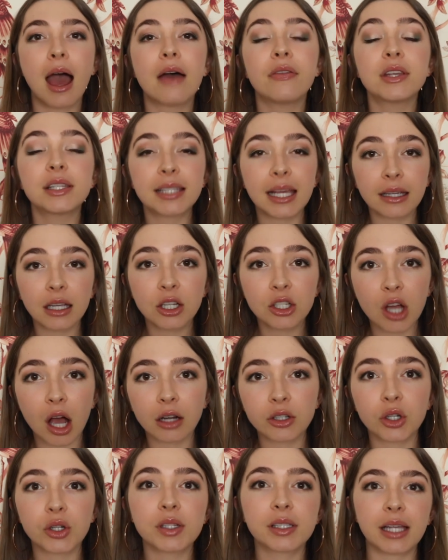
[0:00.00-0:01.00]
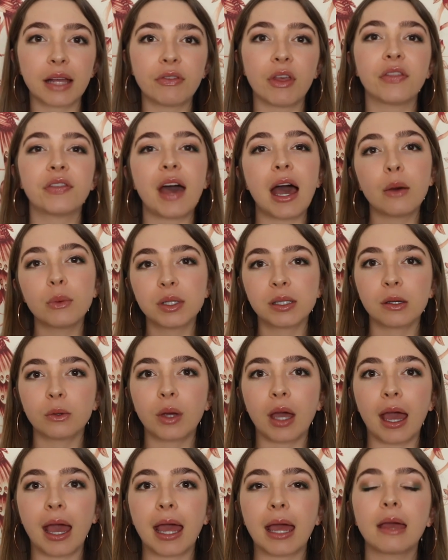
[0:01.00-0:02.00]
and the second doctor said that that was
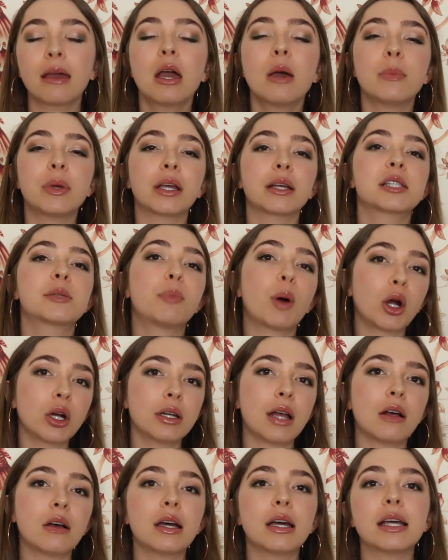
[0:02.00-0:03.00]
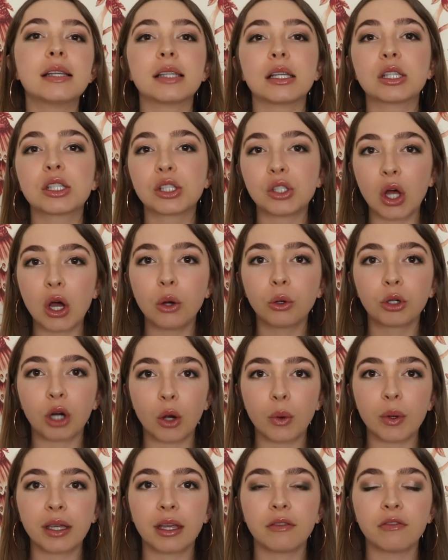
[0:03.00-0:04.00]
okay because Bartonella is a
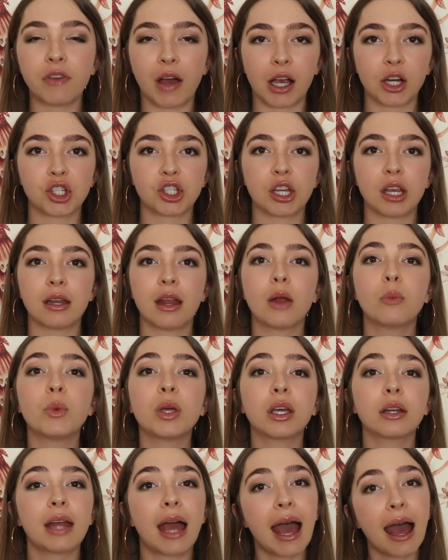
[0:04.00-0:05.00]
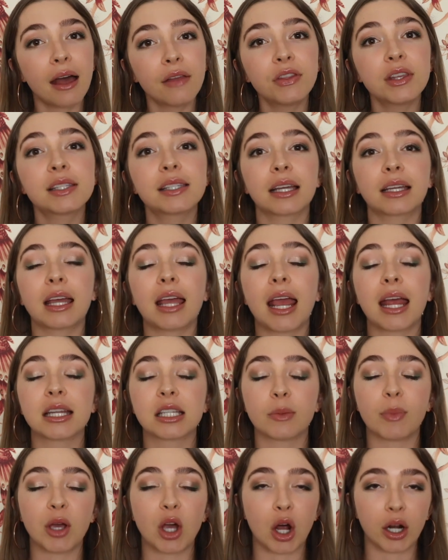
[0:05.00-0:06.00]
slow-growing infection and we could add the second
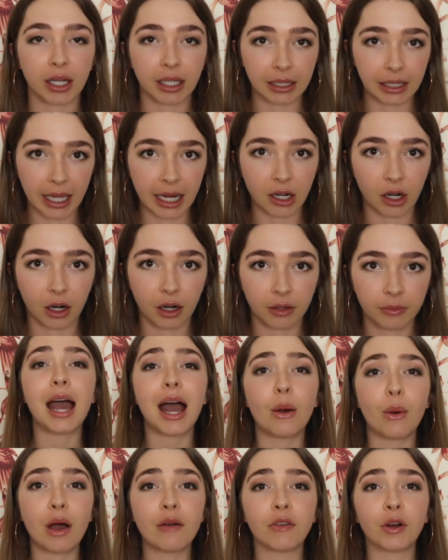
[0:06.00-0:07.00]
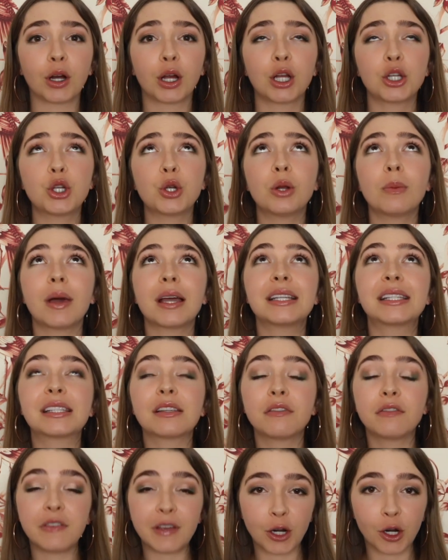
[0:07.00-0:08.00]
antibiotic later. However, due to my
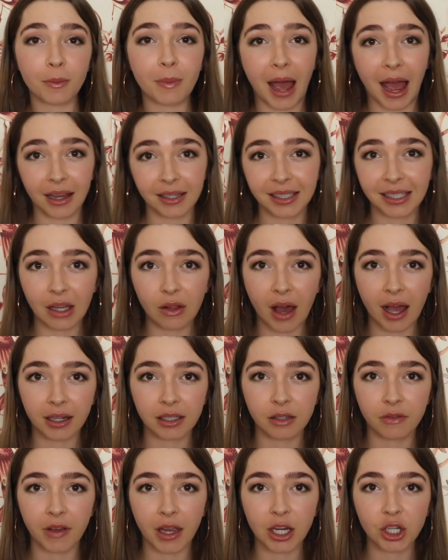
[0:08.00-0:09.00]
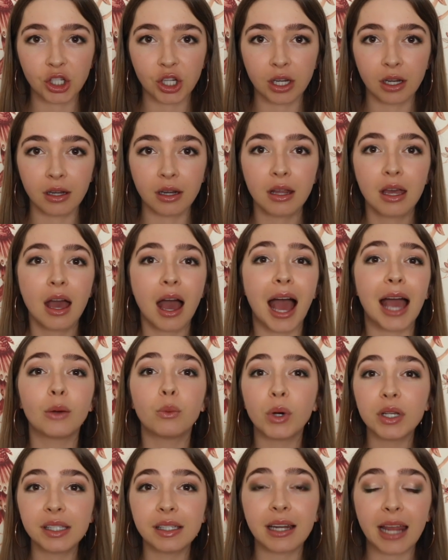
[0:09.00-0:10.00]
severe mast cell activation, I
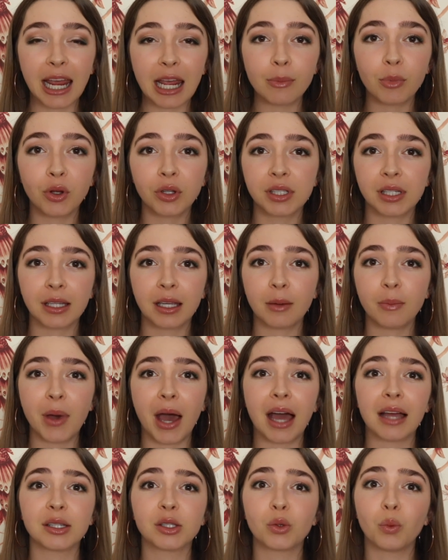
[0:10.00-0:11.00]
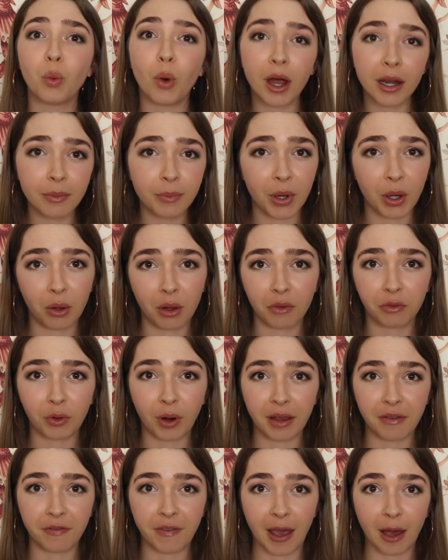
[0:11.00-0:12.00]
wasn't able to get past one pill of
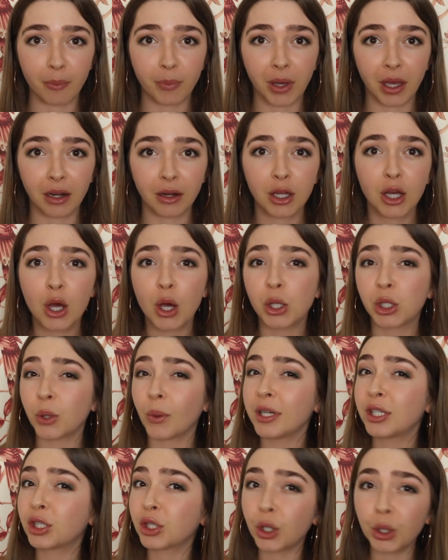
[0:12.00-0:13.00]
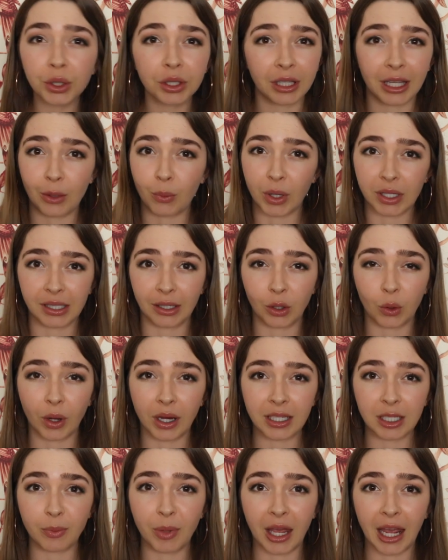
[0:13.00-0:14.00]
rifampin, so I certainly wasn't
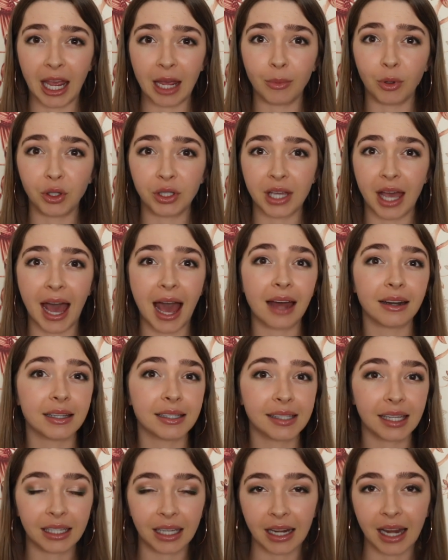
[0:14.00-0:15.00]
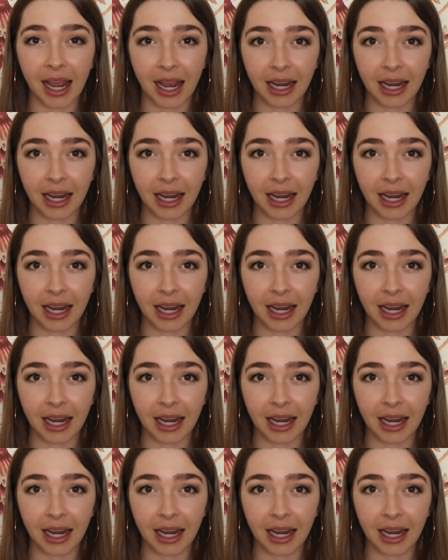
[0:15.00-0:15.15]
going to be able to add a second